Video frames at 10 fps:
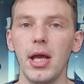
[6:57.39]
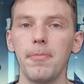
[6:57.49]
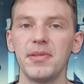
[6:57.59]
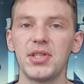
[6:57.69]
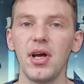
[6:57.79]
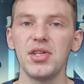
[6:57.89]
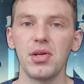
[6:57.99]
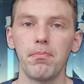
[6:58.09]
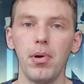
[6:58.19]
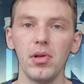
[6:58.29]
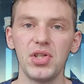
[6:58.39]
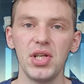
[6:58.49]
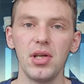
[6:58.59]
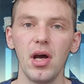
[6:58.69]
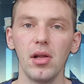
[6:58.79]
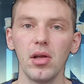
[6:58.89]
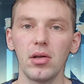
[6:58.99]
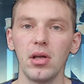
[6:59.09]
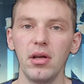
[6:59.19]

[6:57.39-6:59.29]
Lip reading: emphasizing policy dialogue,